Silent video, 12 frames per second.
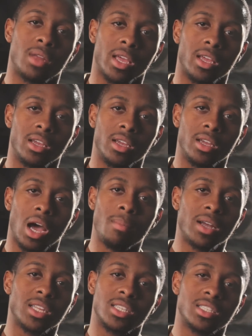Like, I'm
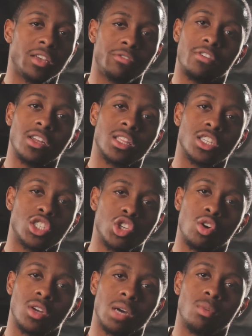about to just say fuck this
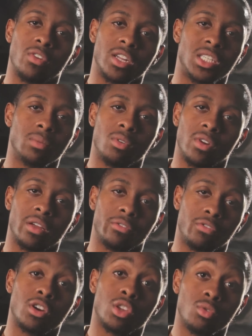show and come over there and jump over there
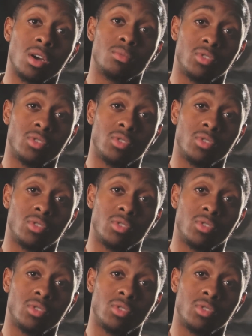and fuck you up.